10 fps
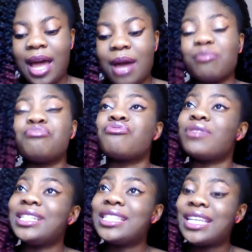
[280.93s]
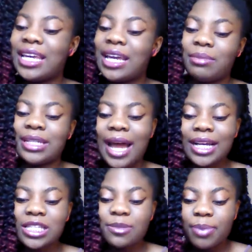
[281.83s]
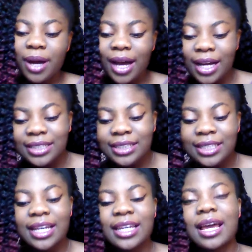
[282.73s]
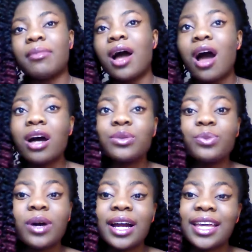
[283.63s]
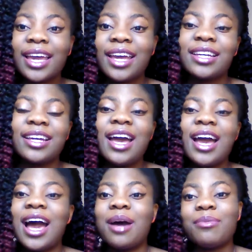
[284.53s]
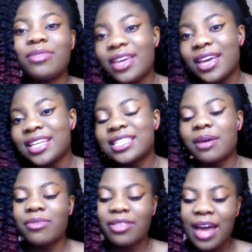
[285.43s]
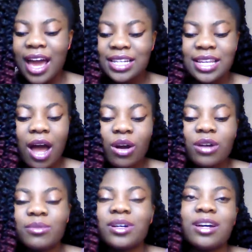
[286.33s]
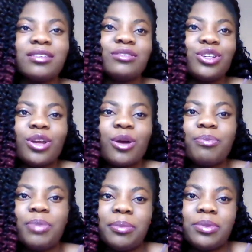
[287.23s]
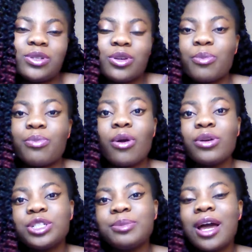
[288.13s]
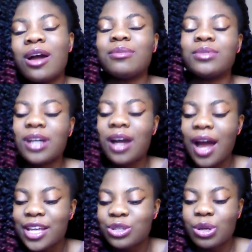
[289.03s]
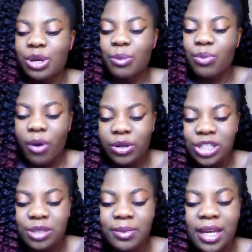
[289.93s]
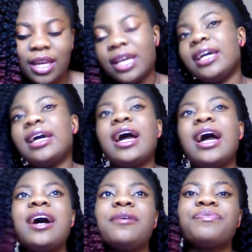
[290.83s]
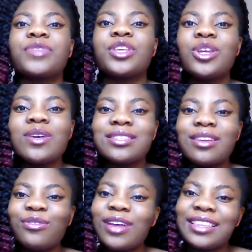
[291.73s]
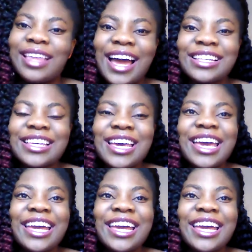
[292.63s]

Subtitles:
I'm pretty, I'm a nice person, I'm hardworking, I'm this, I'm that. How come, you know, people don't approach me? How come guys don't approach me? You know, and stuff like that. And